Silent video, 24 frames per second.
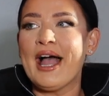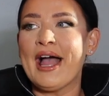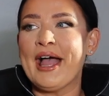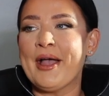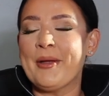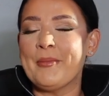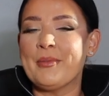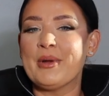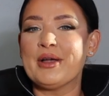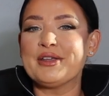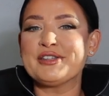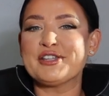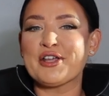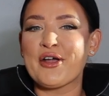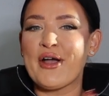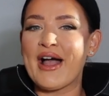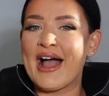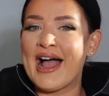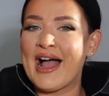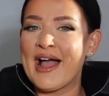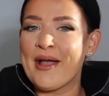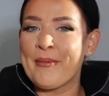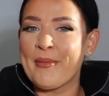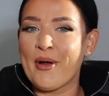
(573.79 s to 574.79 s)
So
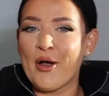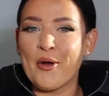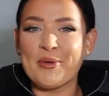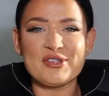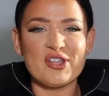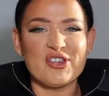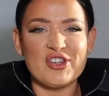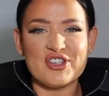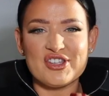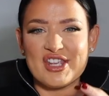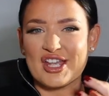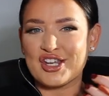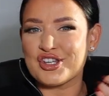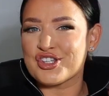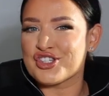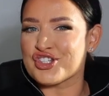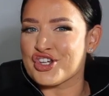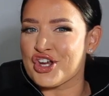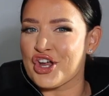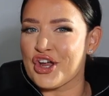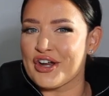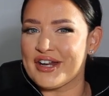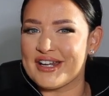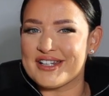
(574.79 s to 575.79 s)
I'm always on this like
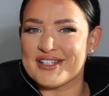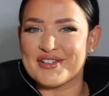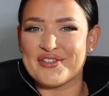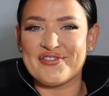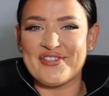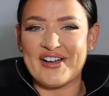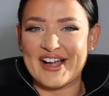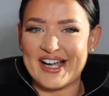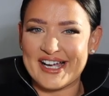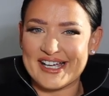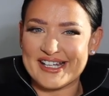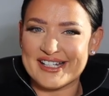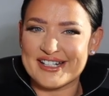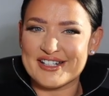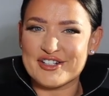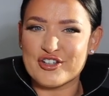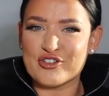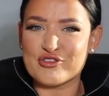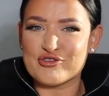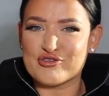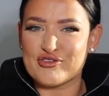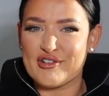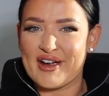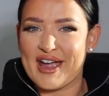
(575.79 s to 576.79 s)
journey to find
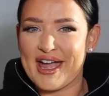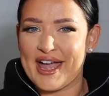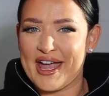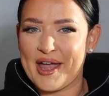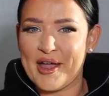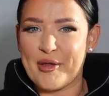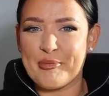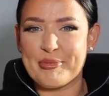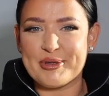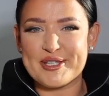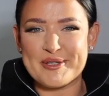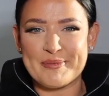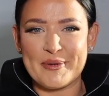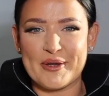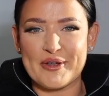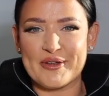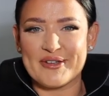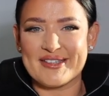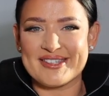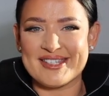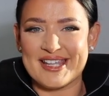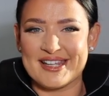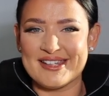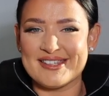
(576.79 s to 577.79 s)
rare
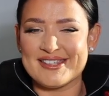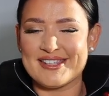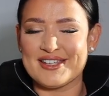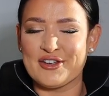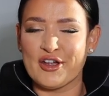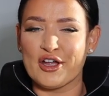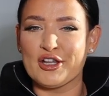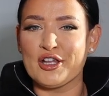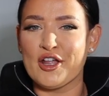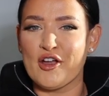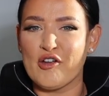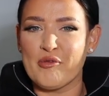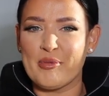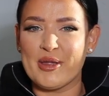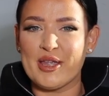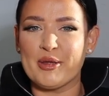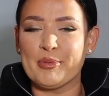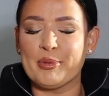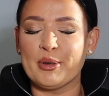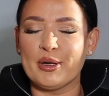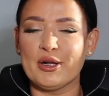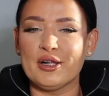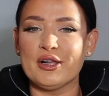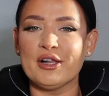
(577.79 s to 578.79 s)
bespoke scents that not a lot of
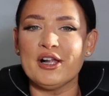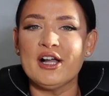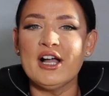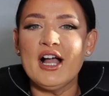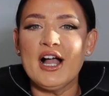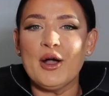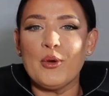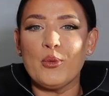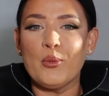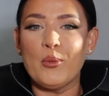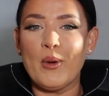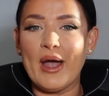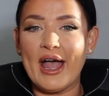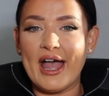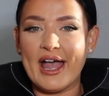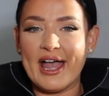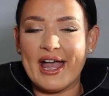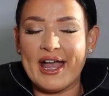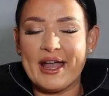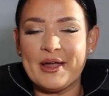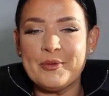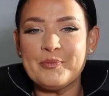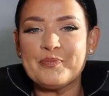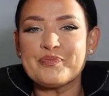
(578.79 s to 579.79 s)
people
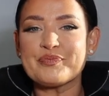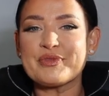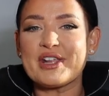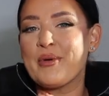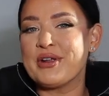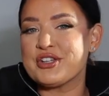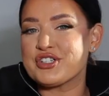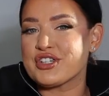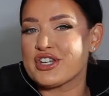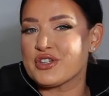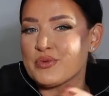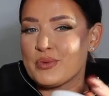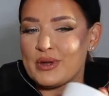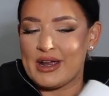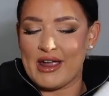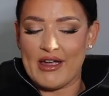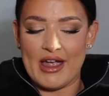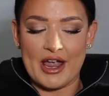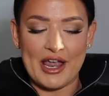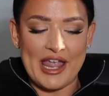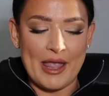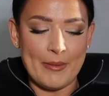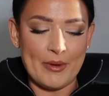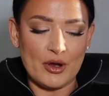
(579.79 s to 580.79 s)
wear, which is where
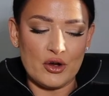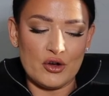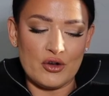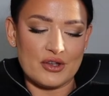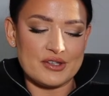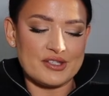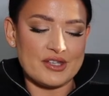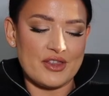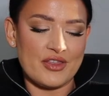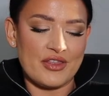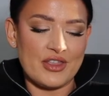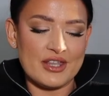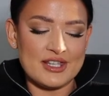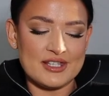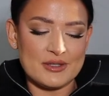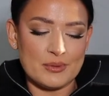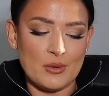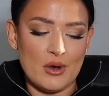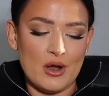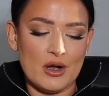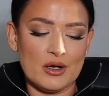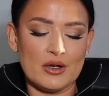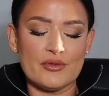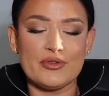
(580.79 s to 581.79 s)
I came across this
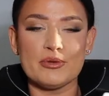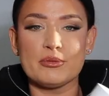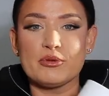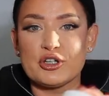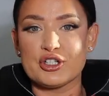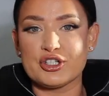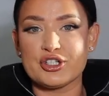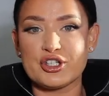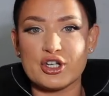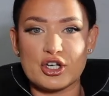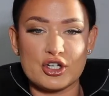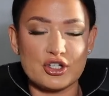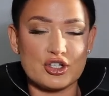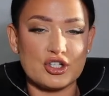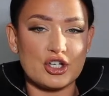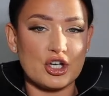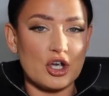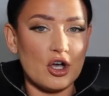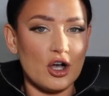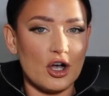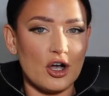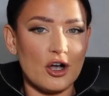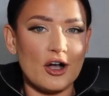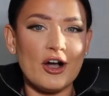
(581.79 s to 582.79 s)
one from Christian
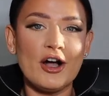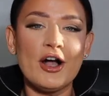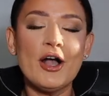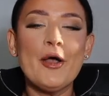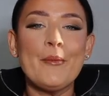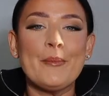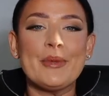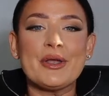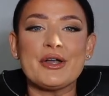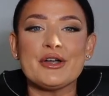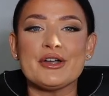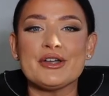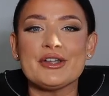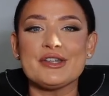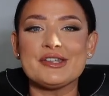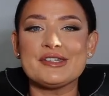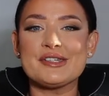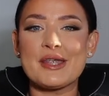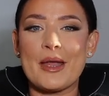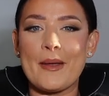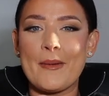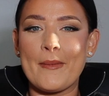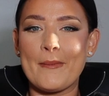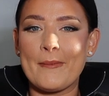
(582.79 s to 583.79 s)
Dior,
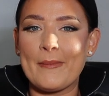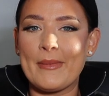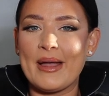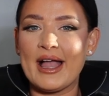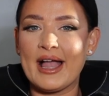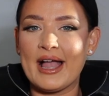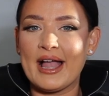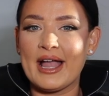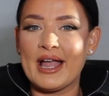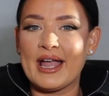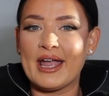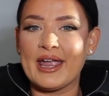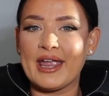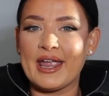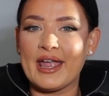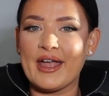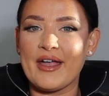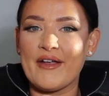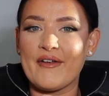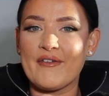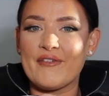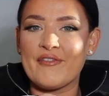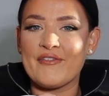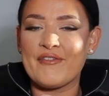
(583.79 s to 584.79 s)
because
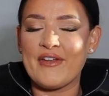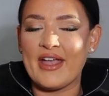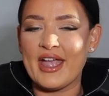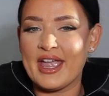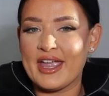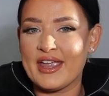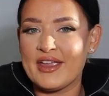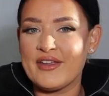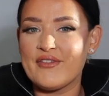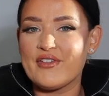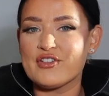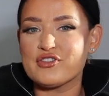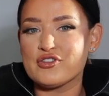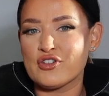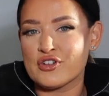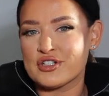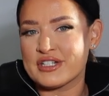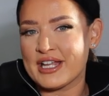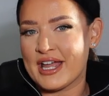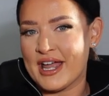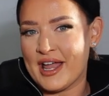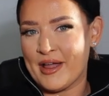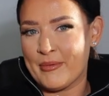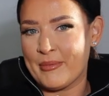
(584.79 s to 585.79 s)
my fave,
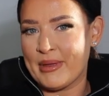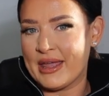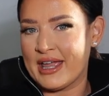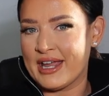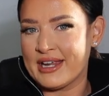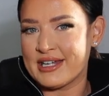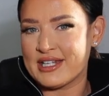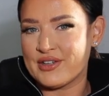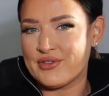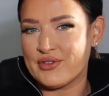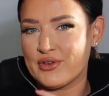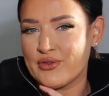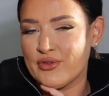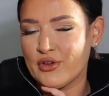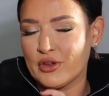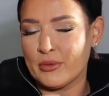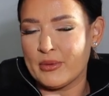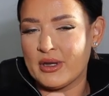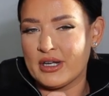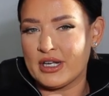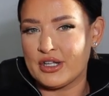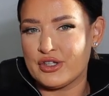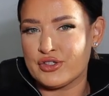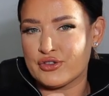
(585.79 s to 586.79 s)
Dr. Ahmed, if you follow
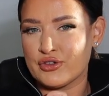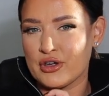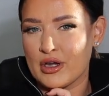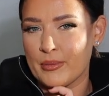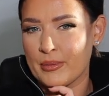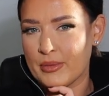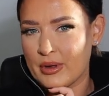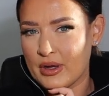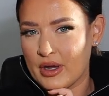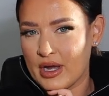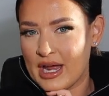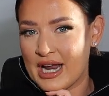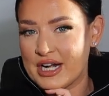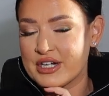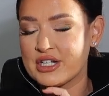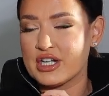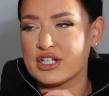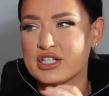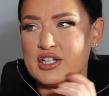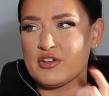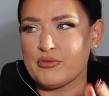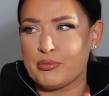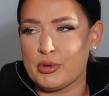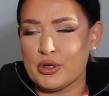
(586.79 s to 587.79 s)
me on Instagram, and
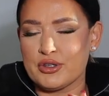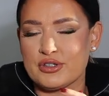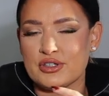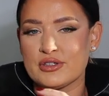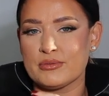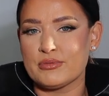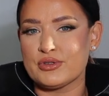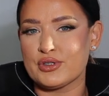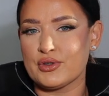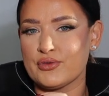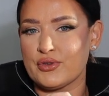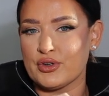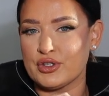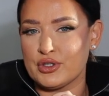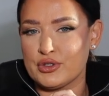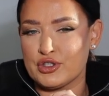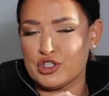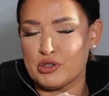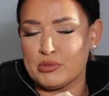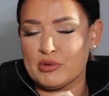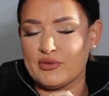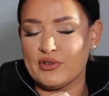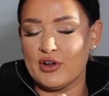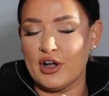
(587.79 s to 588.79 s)
actually I've posted some stuff on
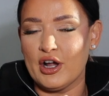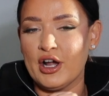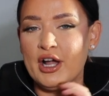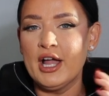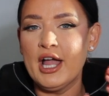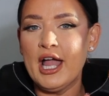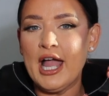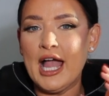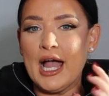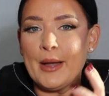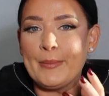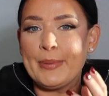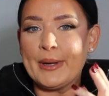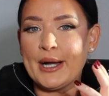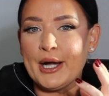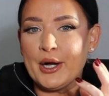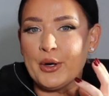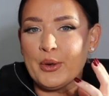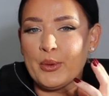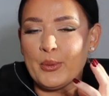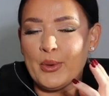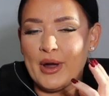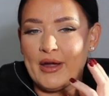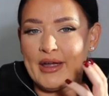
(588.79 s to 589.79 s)
YouTube before
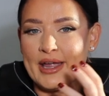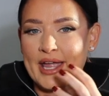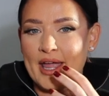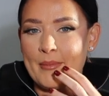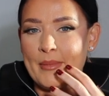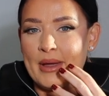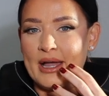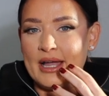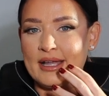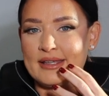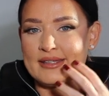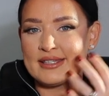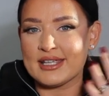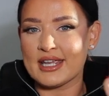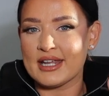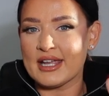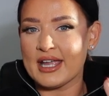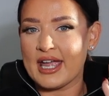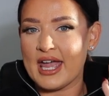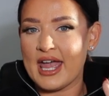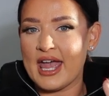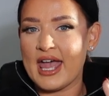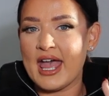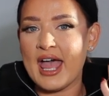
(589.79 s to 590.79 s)
about where I get my
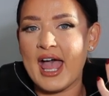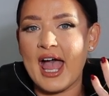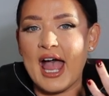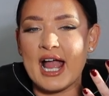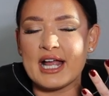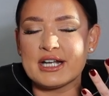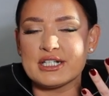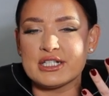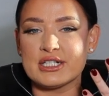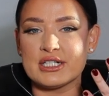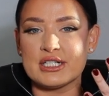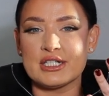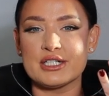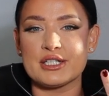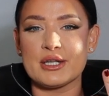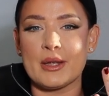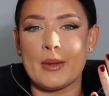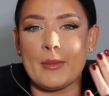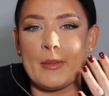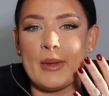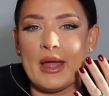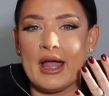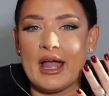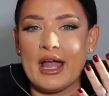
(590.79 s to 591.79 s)
skincare
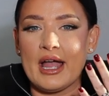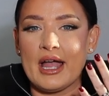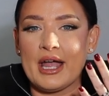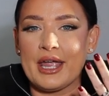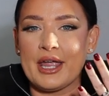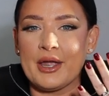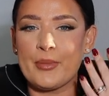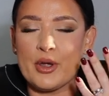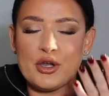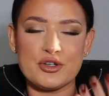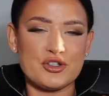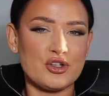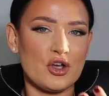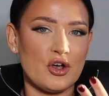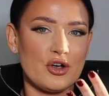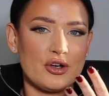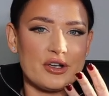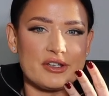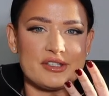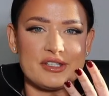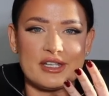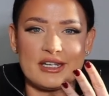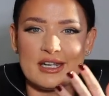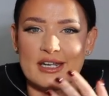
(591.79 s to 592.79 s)
and my
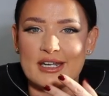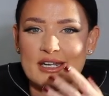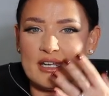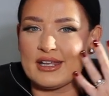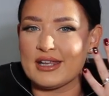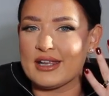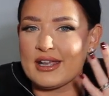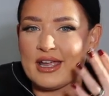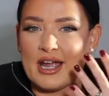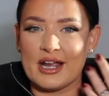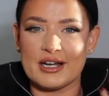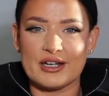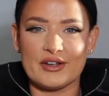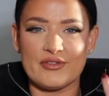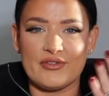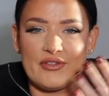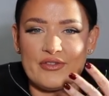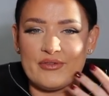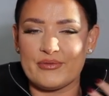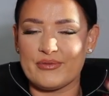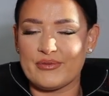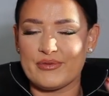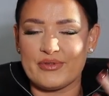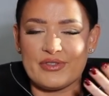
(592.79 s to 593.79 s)
Botox and any kind of
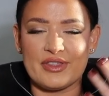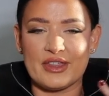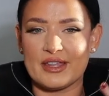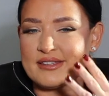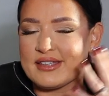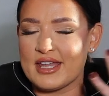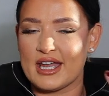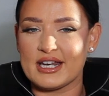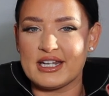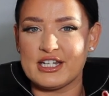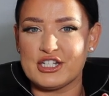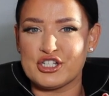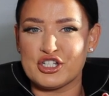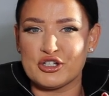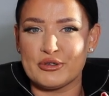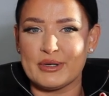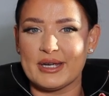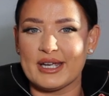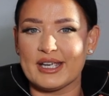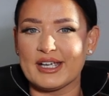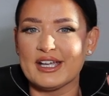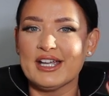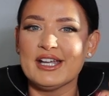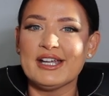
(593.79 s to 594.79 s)
things that I need
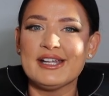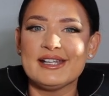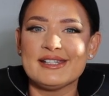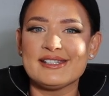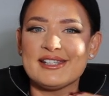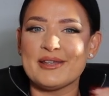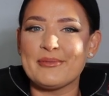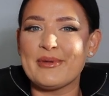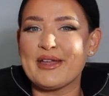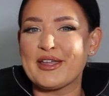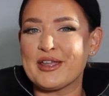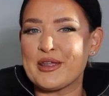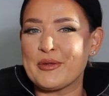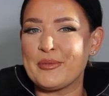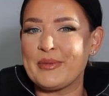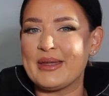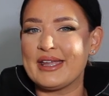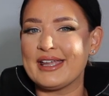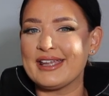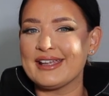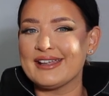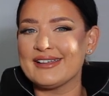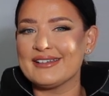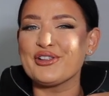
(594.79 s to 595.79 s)
doing to make
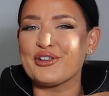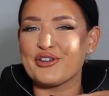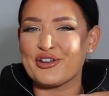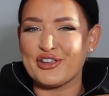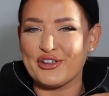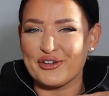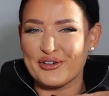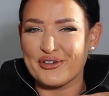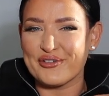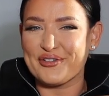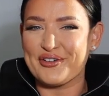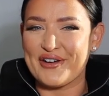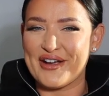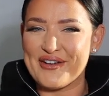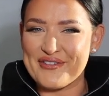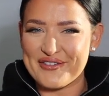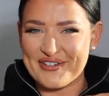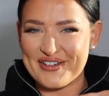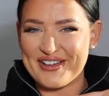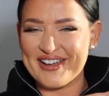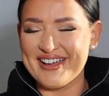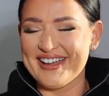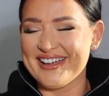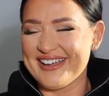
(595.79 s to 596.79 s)
me look young forever,